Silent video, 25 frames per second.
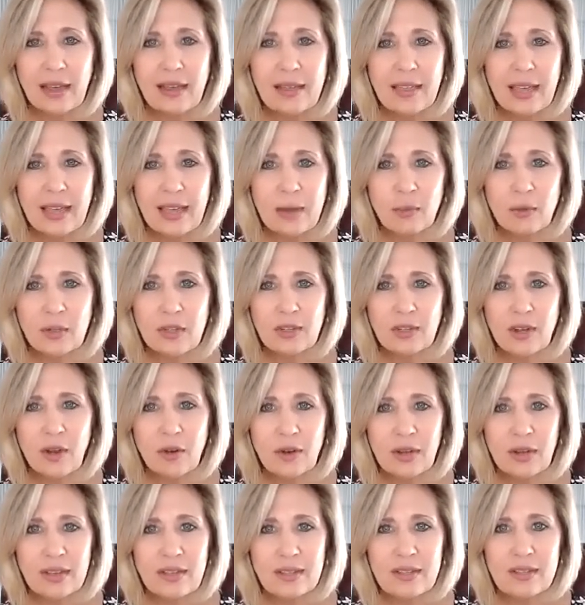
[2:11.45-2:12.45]
They would
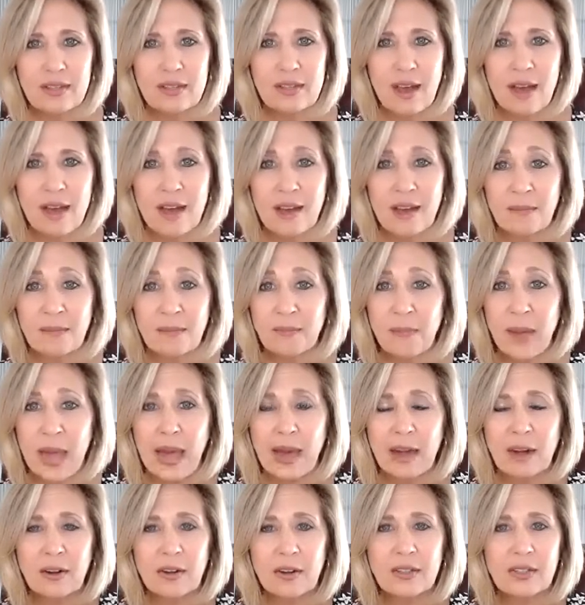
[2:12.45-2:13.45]
notice
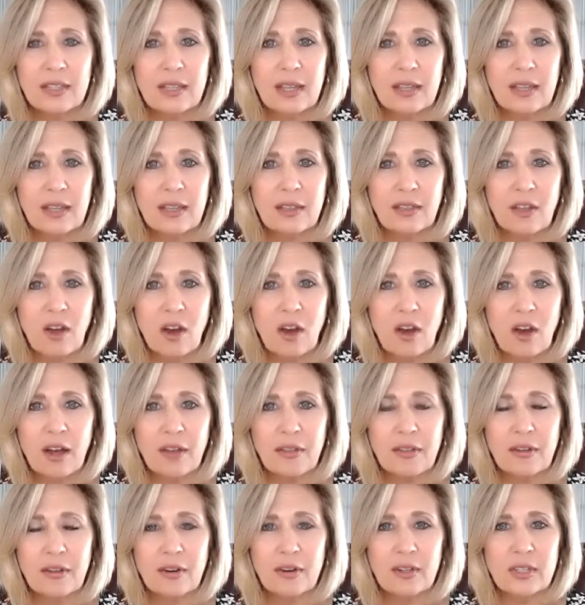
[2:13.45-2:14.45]
patterns in the
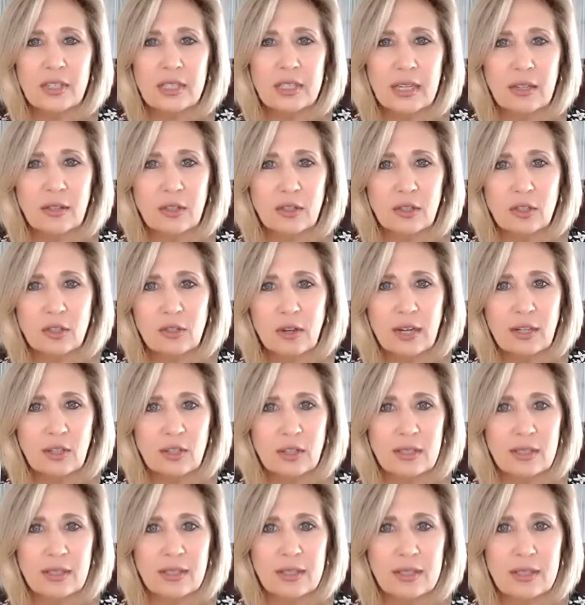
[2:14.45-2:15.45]
author's
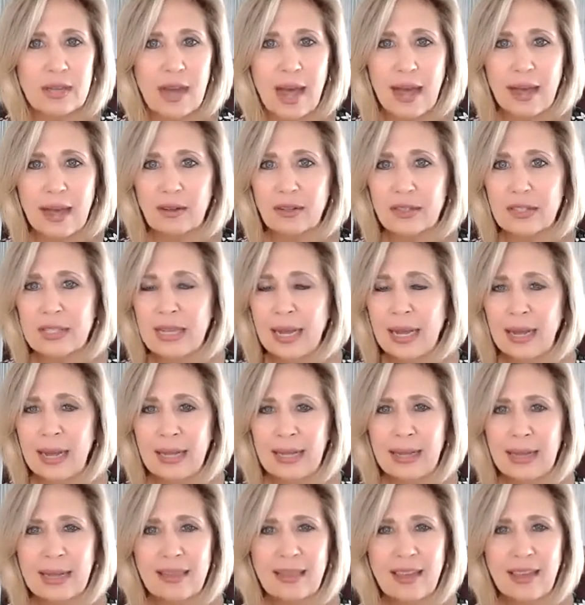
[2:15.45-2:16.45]
illustration styles.
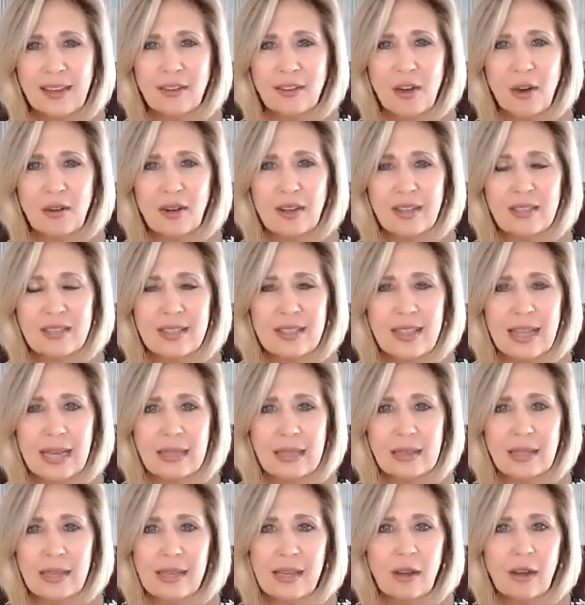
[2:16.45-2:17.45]
Like they noticed
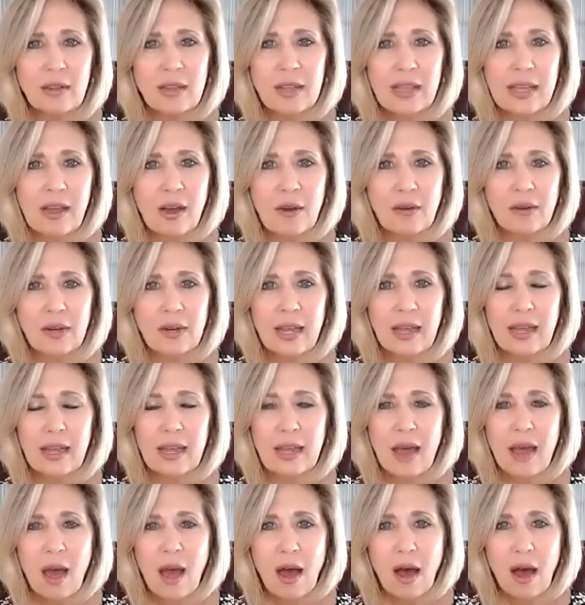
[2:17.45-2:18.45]
that Leo
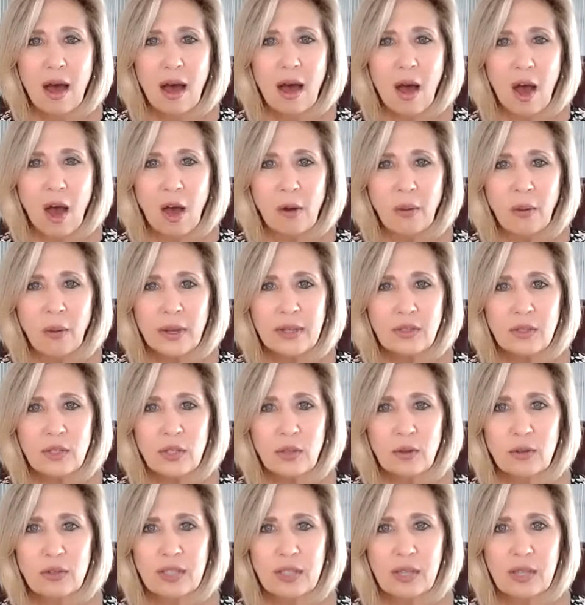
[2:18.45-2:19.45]
Leone always
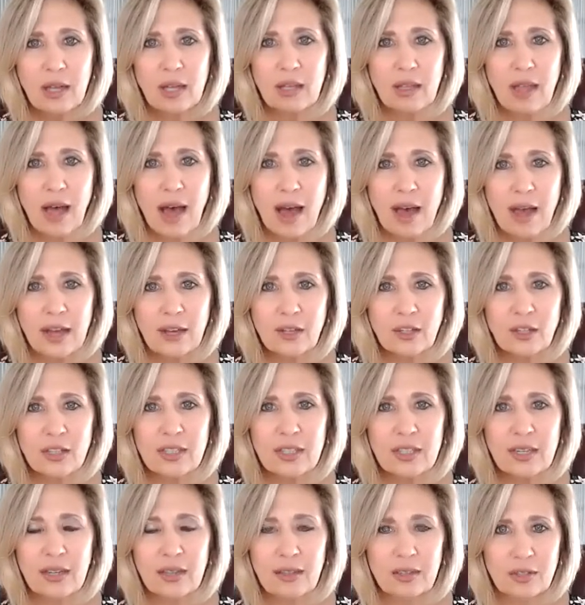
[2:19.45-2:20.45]
used collage
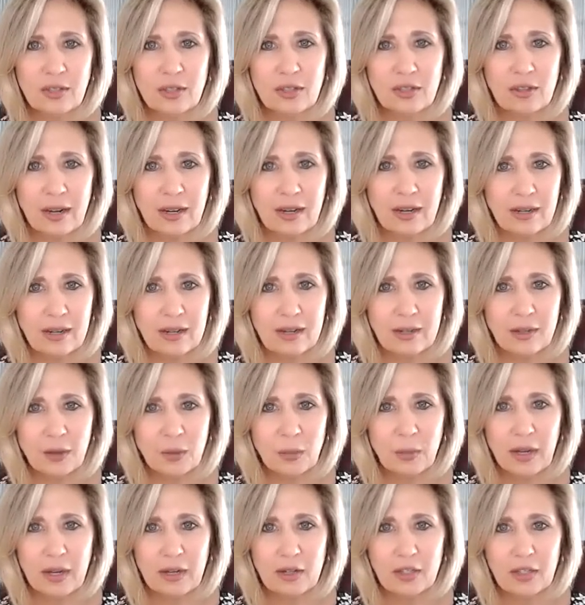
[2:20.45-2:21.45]
to illustrate
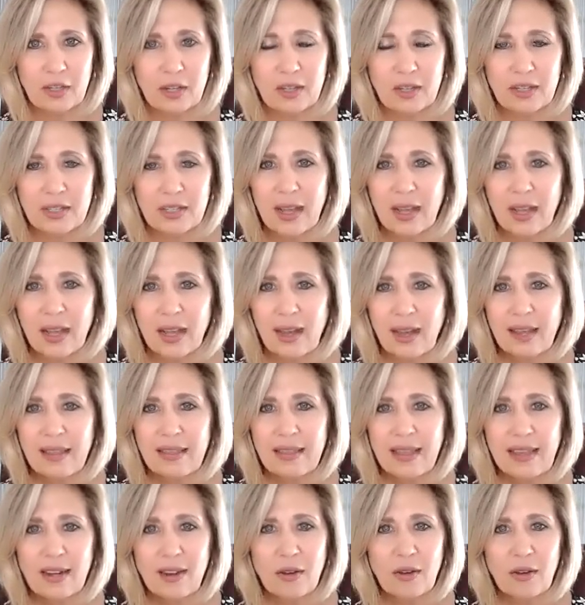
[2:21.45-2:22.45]
his pictures.
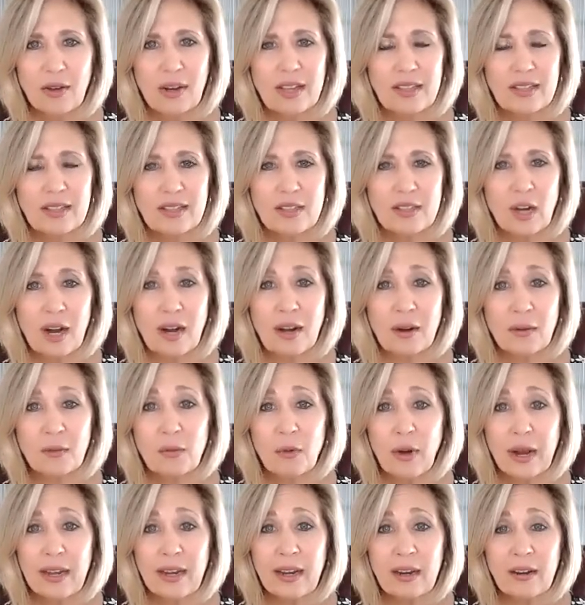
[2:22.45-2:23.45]
They noticed
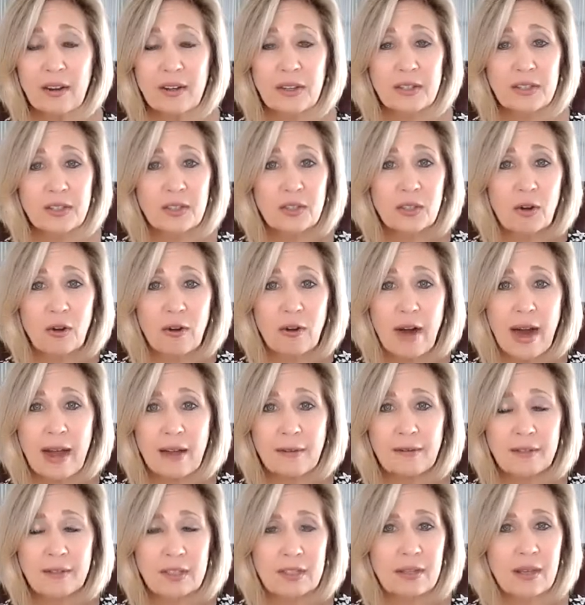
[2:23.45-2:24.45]
writers'
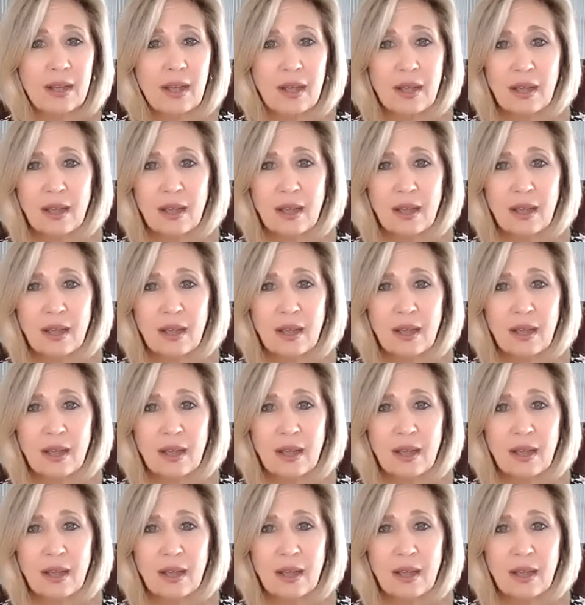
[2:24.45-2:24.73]
craft